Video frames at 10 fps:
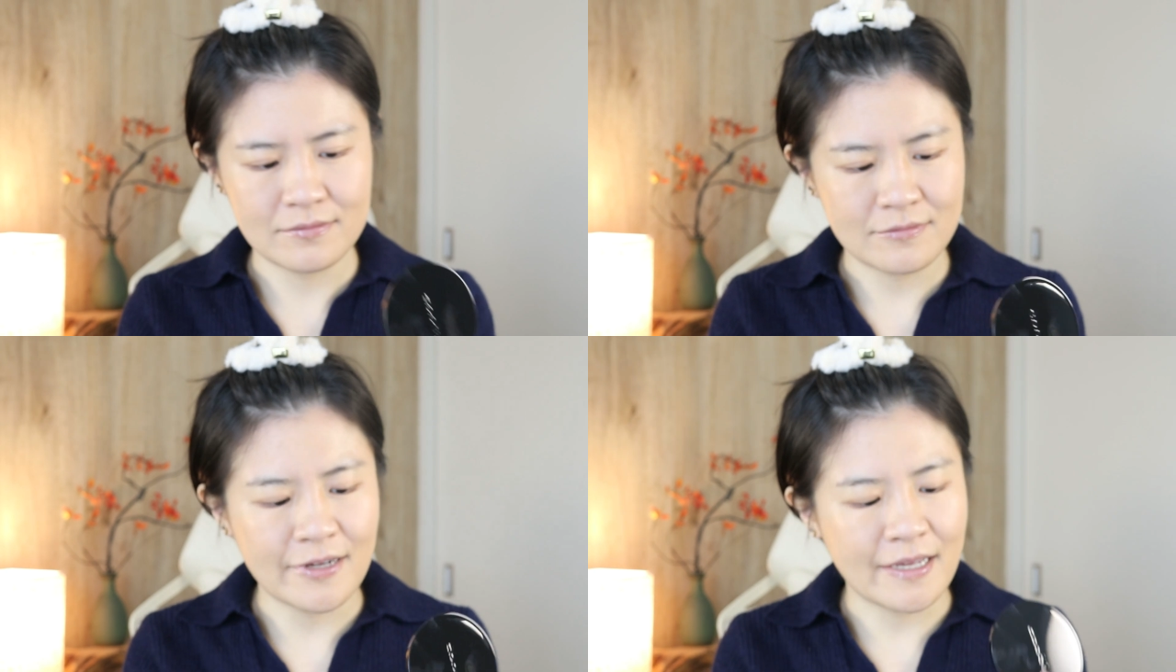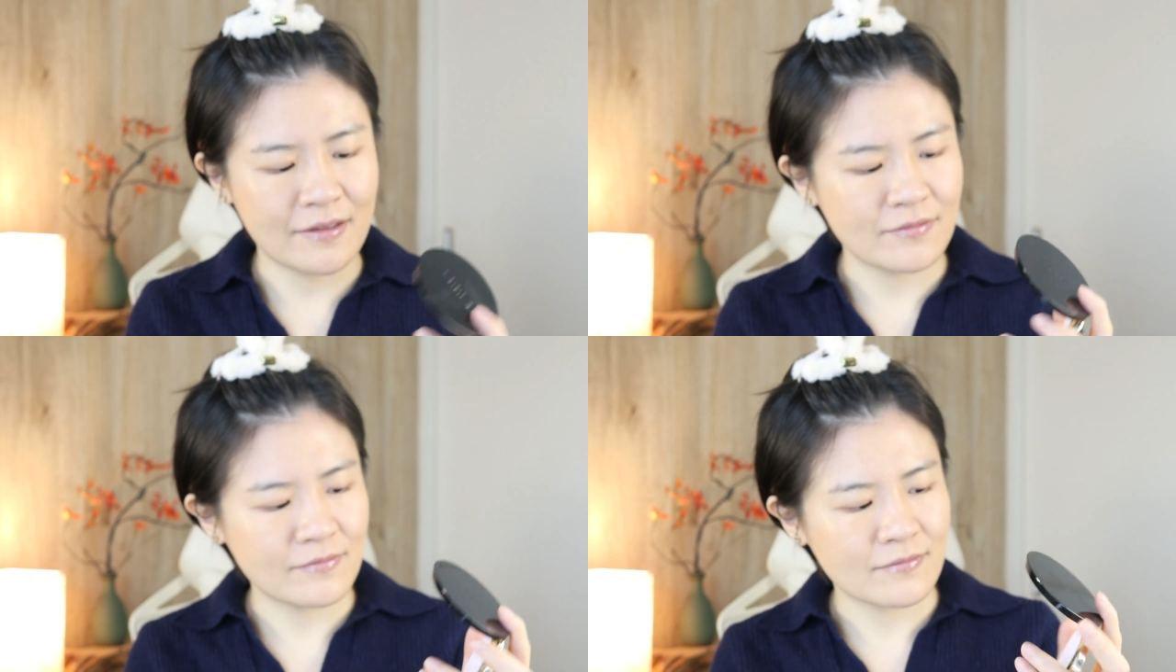
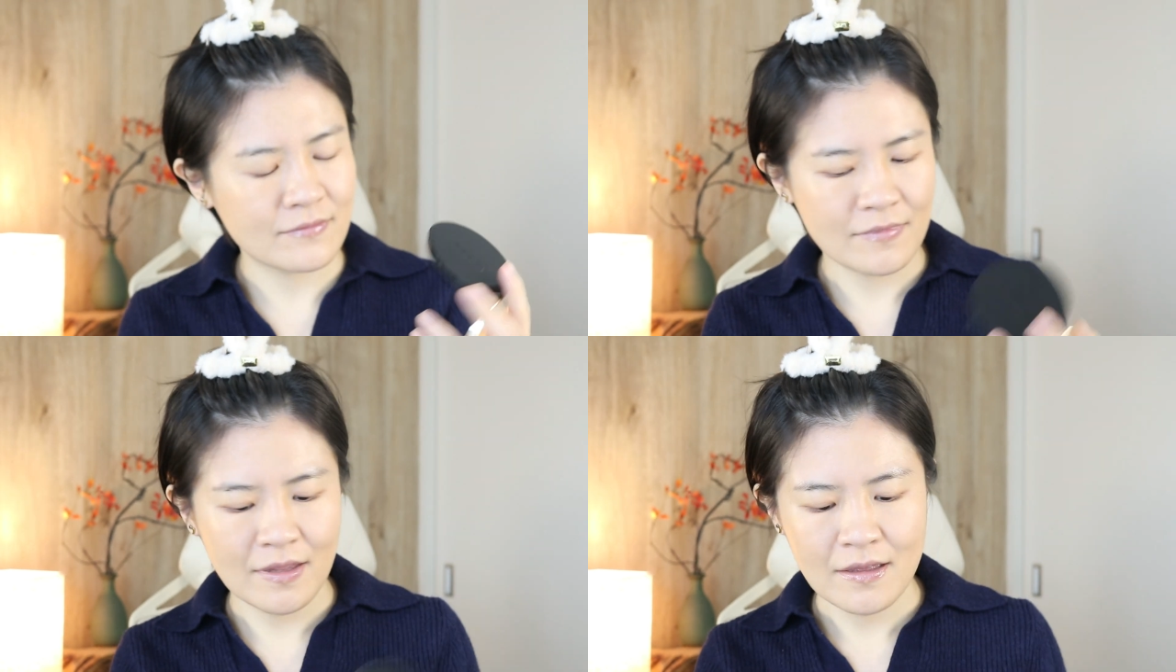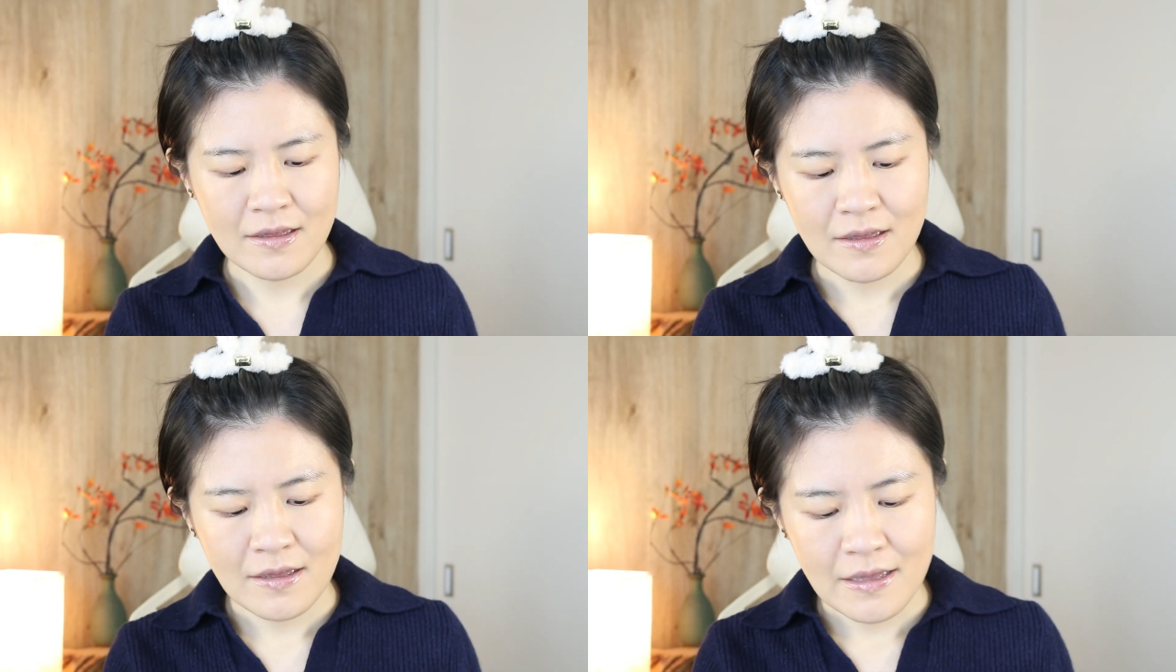right?
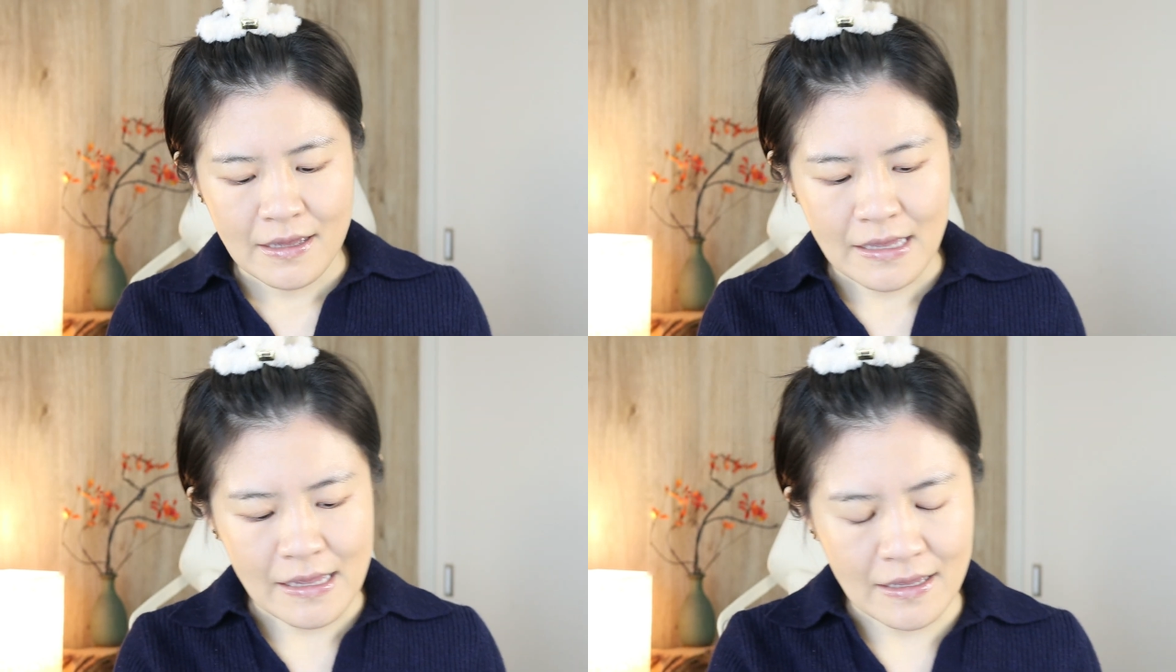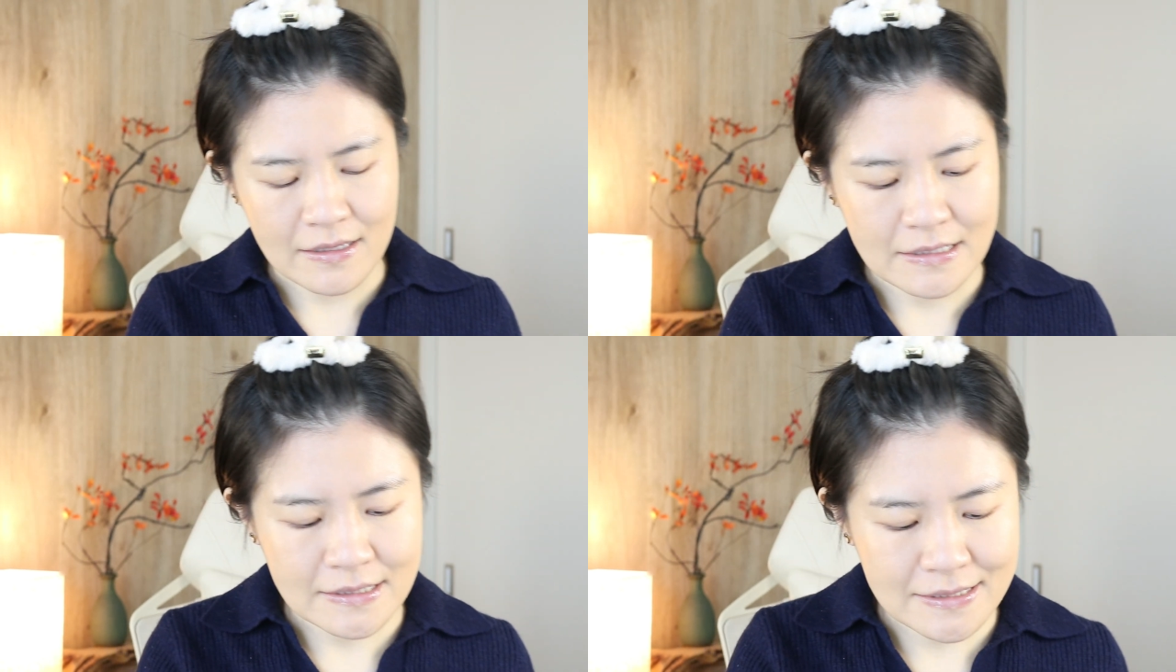
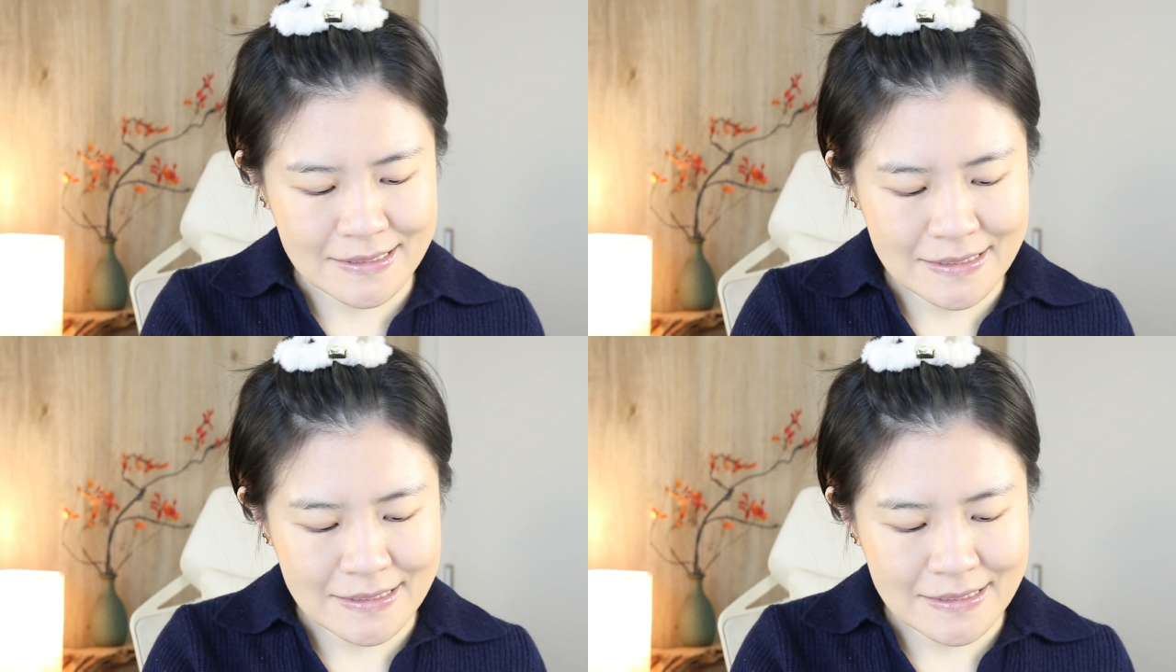And